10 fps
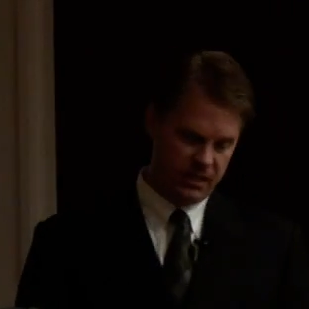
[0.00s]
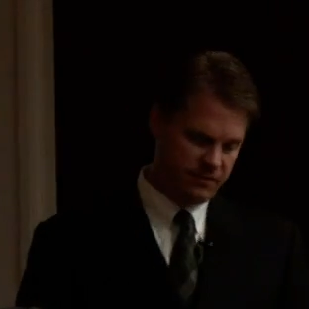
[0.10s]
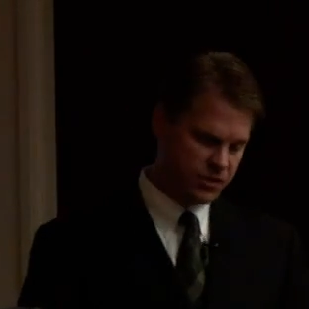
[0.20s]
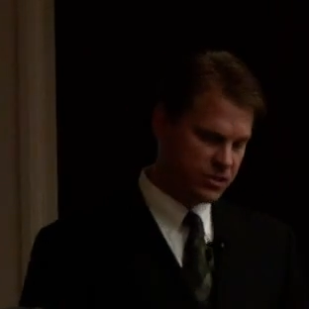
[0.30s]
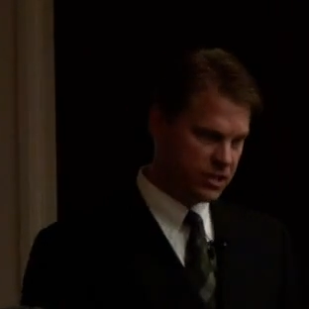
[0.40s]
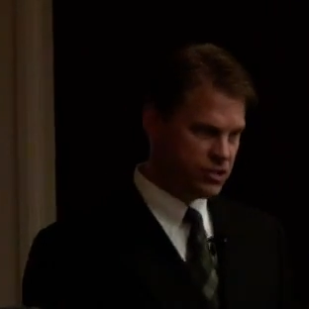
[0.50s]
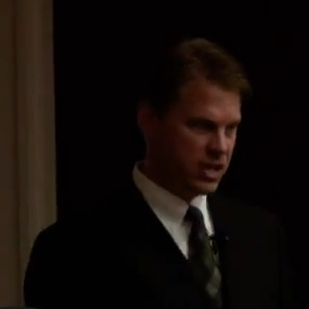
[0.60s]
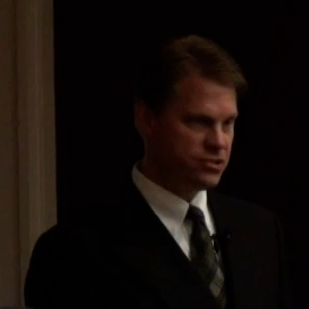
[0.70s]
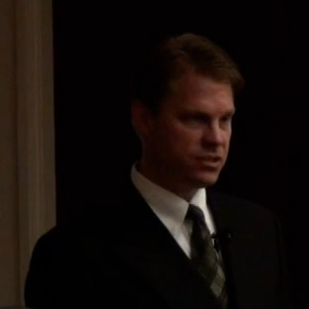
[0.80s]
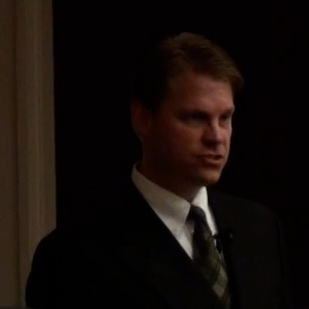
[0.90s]
If there's any
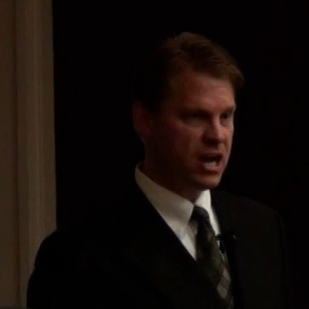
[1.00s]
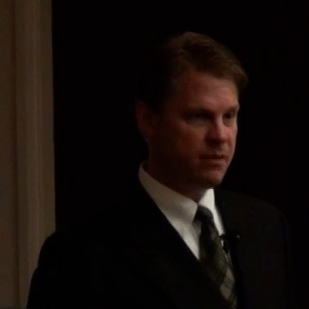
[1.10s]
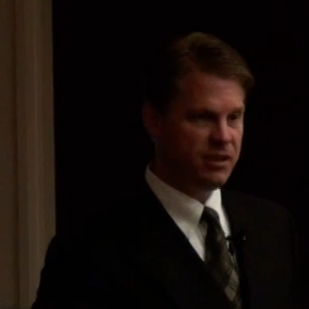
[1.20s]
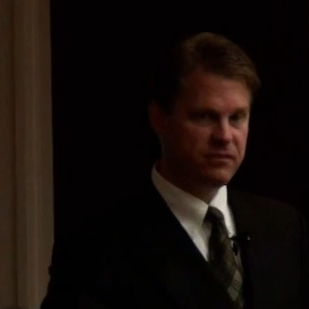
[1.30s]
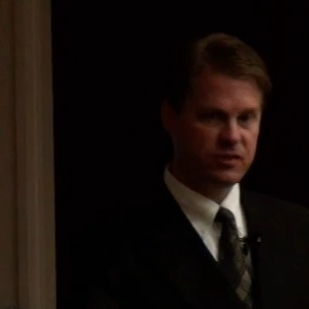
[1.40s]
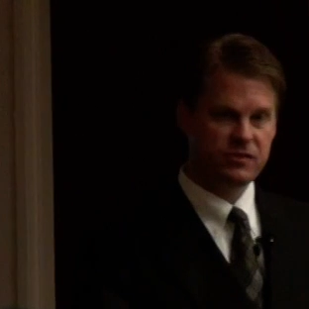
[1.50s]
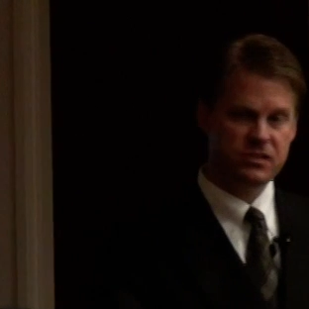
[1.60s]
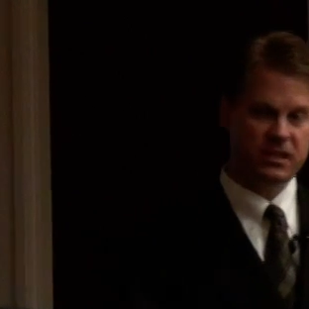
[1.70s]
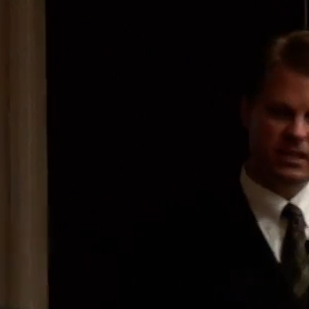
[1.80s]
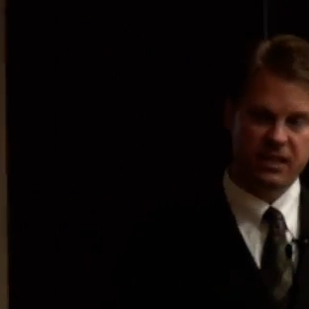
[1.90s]
change to the job, either if
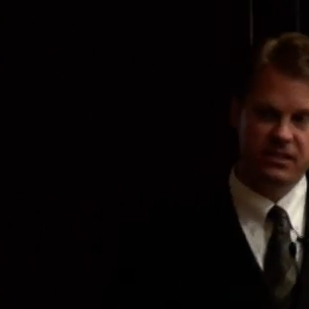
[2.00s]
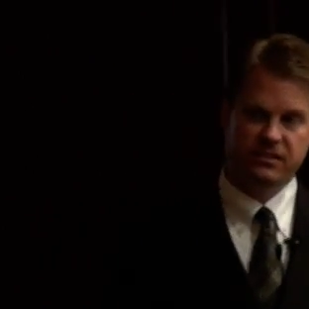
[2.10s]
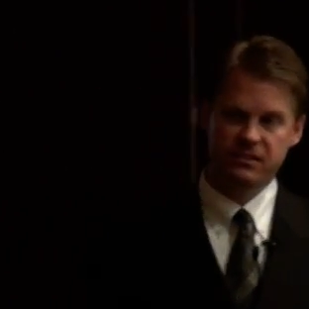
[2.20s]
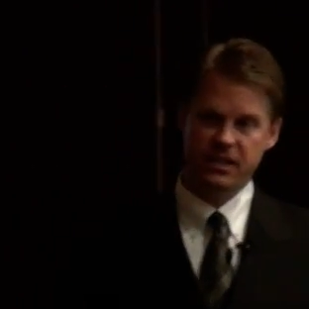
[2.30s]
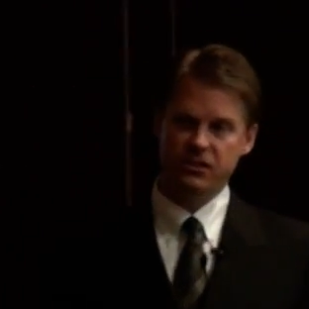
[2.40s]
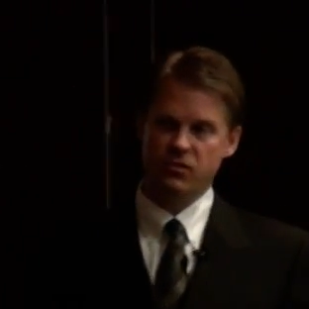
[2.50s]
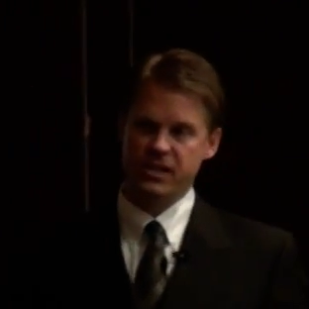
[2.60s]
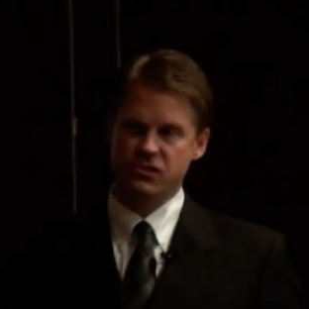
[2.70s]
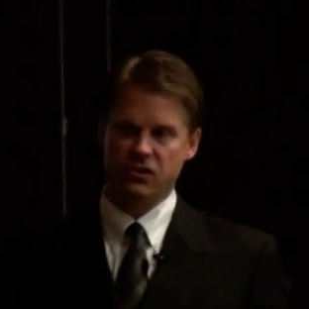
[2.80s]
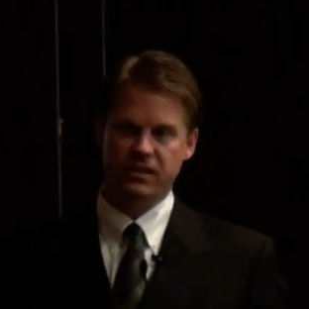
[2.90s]
it's an
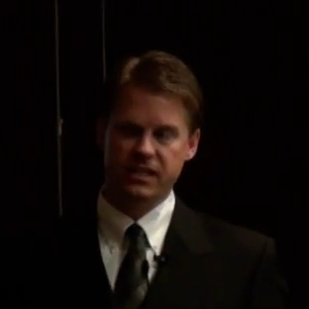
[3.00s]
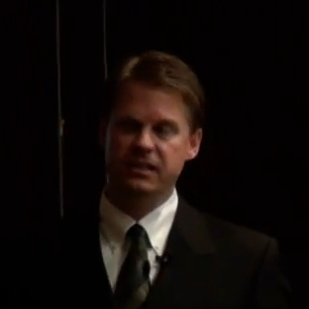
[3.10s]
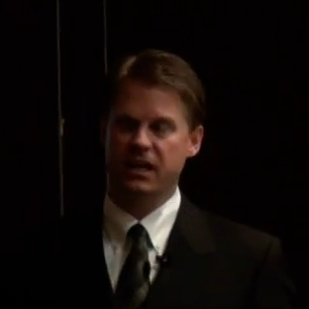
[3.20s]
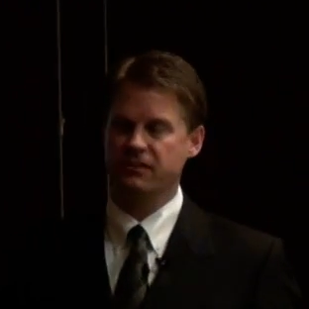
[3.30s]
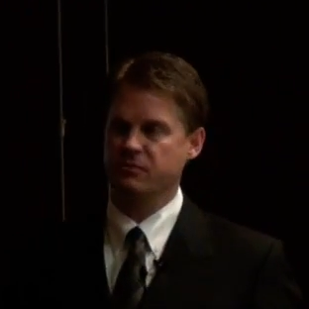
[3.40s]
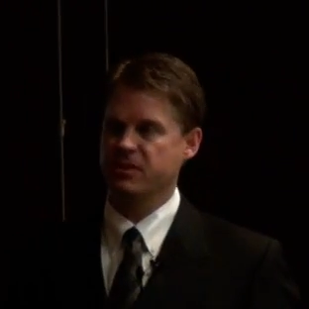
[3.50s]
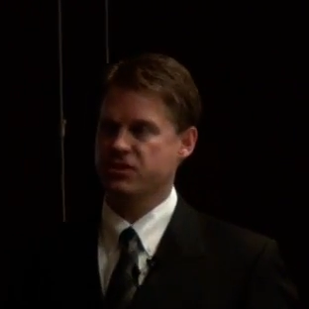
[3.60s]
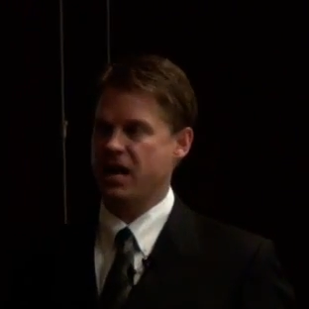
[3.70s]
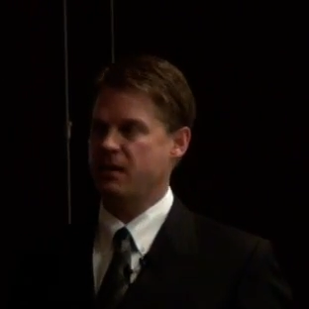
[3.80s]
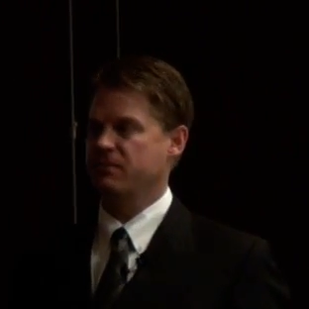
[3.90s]
increase or a deduct from the
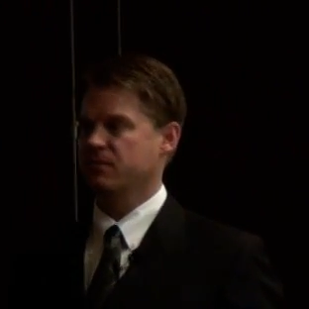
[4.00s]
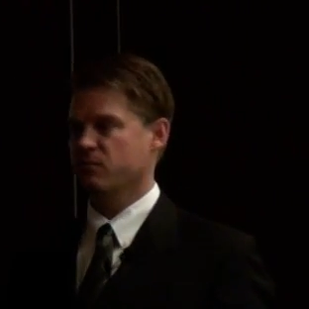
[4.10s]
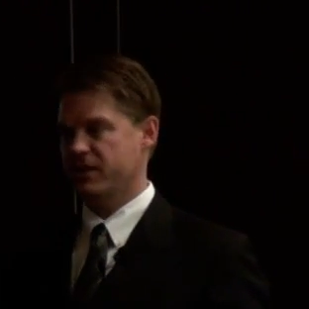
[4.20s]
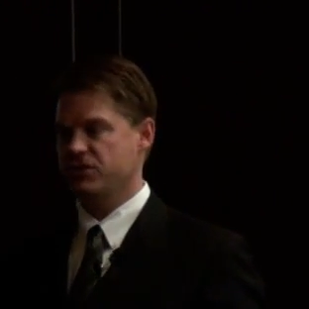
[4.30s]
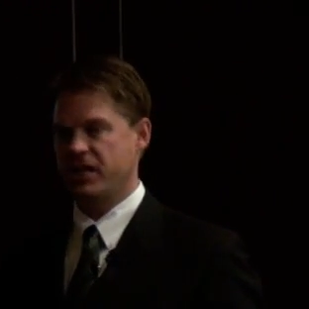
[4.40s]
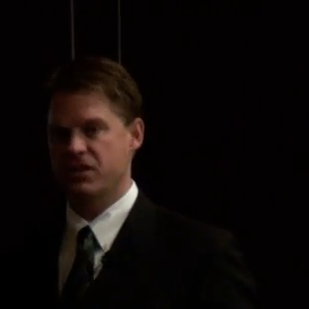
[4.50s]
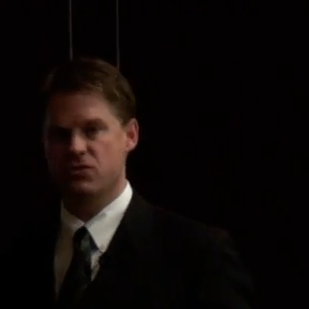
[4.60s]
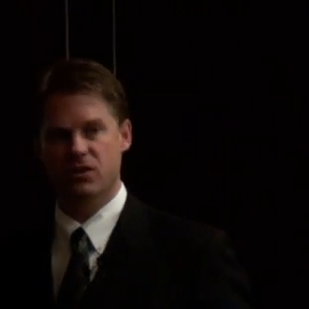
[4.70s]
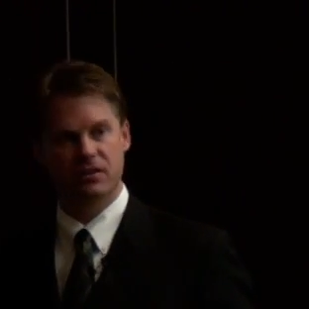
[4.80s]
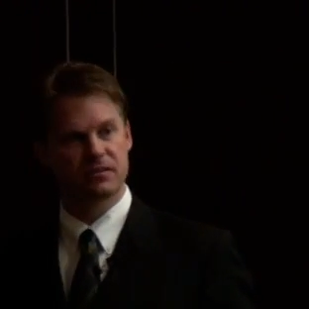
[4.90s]
job, written change
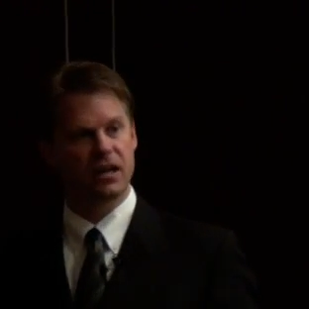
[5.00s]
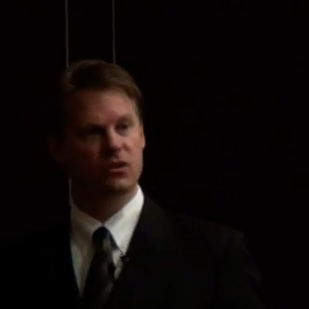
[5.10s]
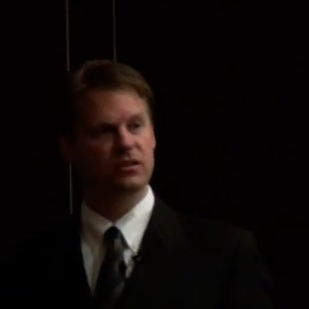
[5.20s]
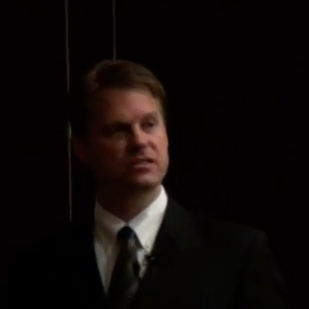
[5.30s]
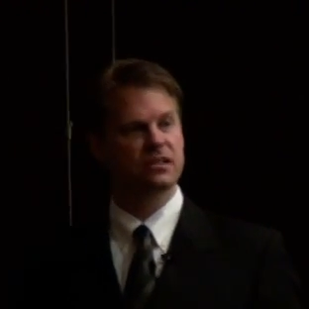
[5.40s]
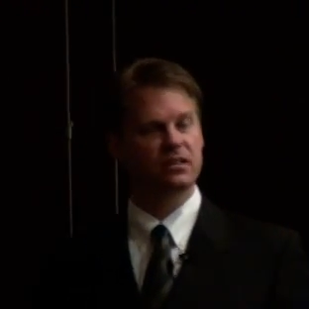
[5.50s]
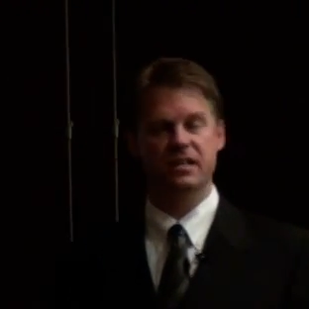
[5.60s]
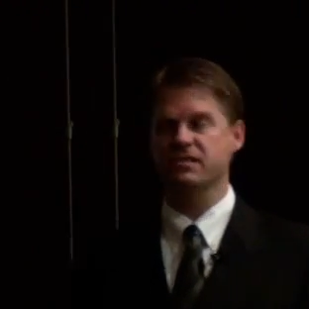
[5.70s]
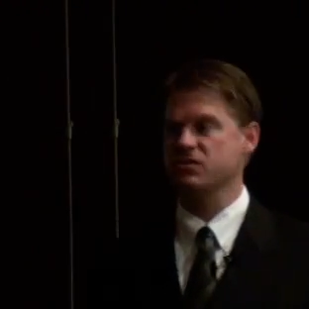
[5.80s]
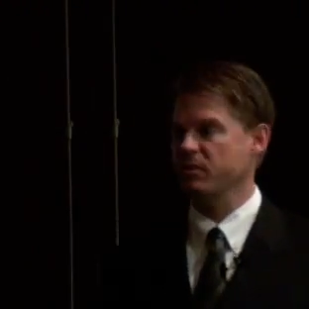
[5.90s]
order. Not only is it a
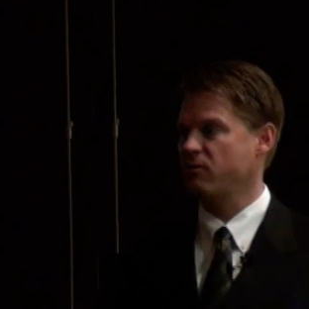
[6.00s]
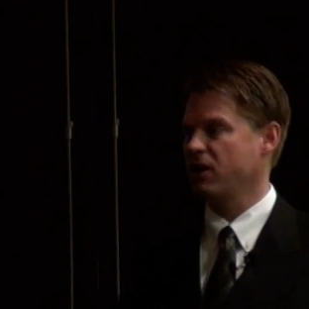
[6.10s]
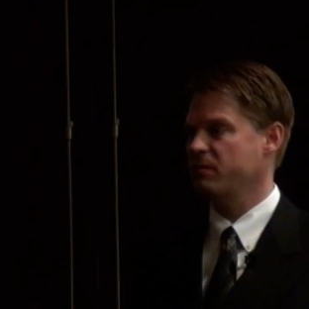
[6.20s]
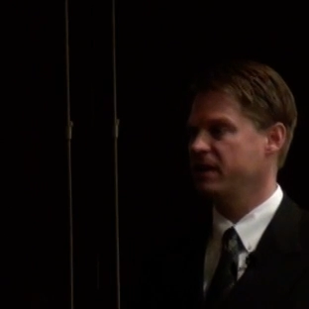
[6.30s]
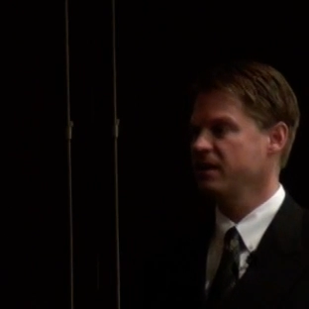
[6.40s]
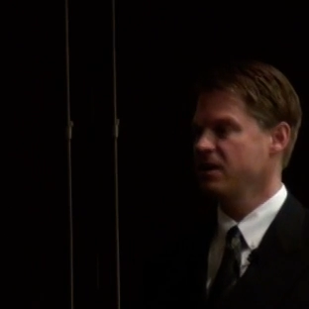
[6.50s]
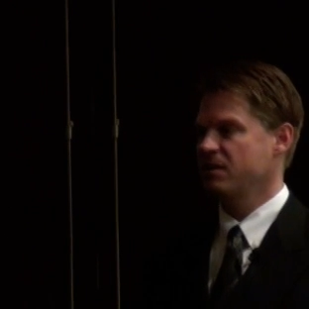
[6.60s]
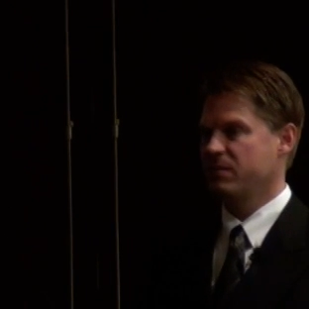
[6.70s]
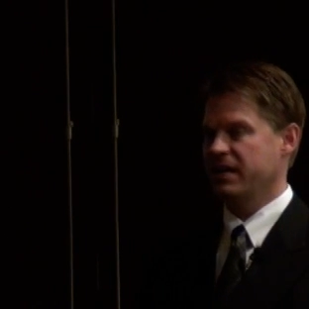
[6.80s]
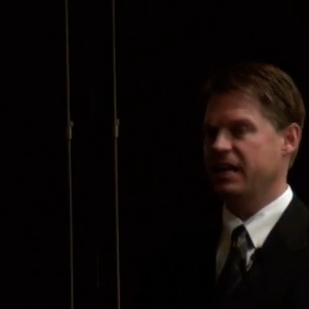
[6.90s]
license requirement,
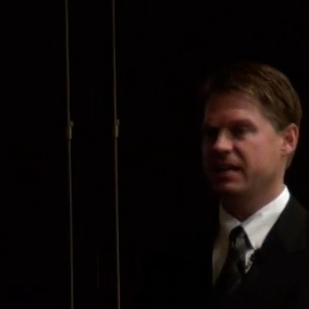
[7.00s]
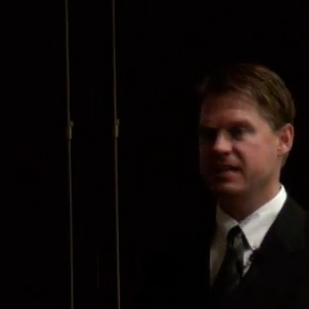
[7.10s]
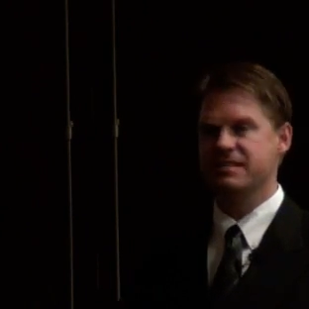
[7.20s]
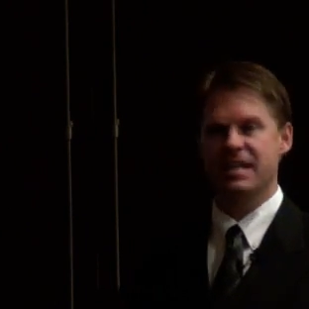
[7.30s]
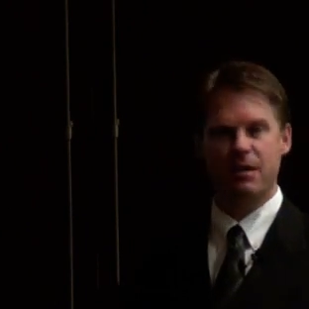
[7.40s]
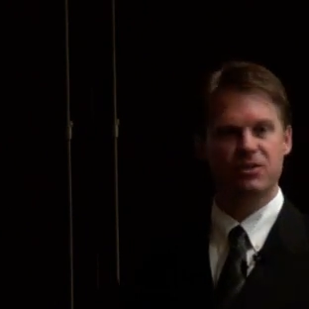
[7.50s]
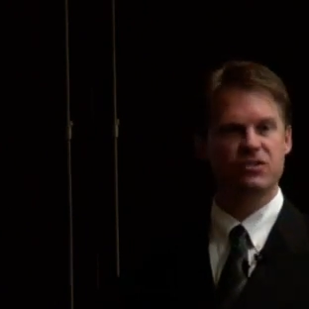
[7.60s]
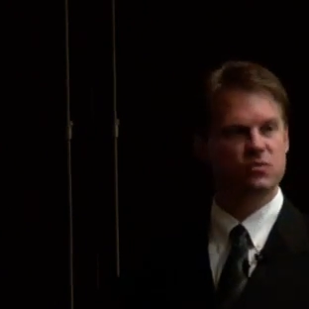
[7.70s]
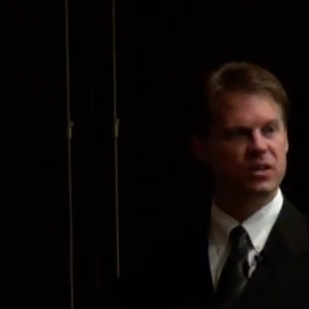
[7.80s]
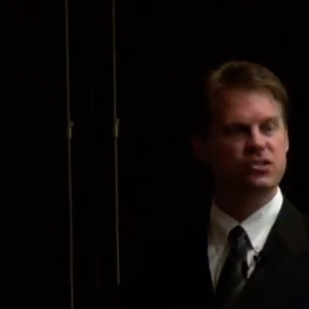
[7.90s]
but again, it
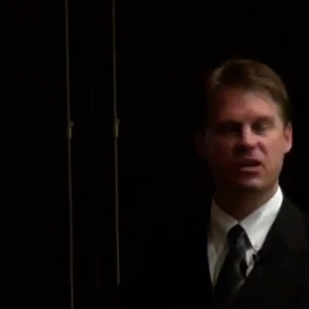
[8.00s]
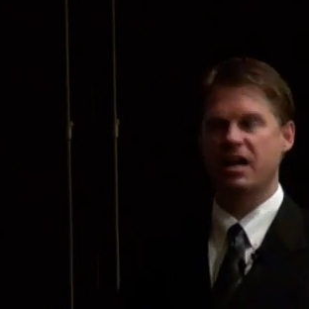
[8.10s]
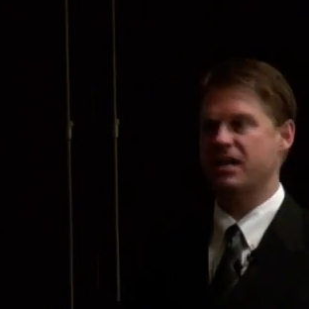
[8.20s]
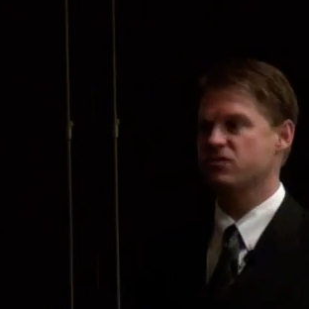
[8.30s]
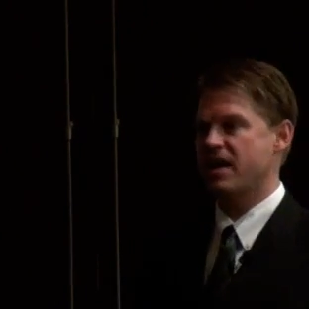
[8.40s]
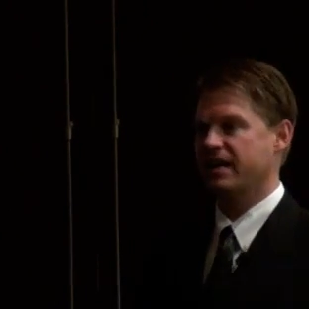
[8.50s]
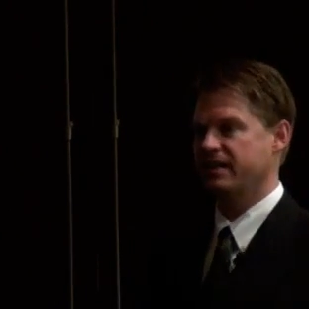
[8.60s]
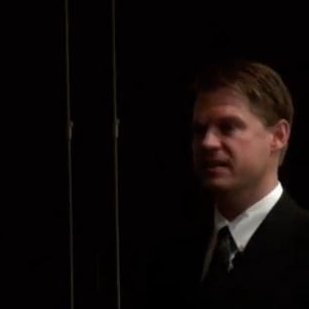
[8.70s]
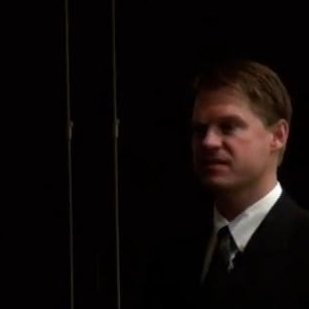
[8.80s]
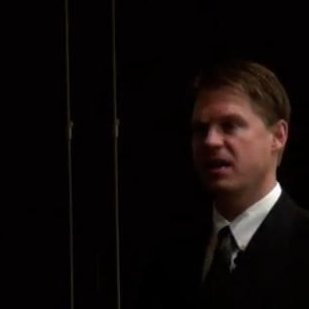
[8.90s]
establishes what your contract
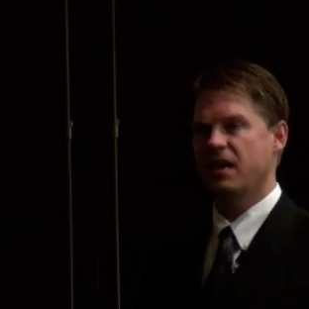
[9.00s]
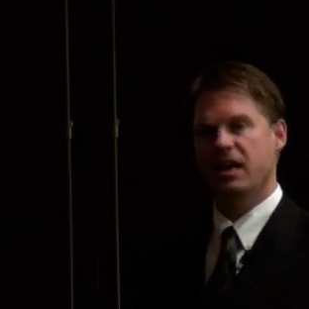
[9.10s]
is.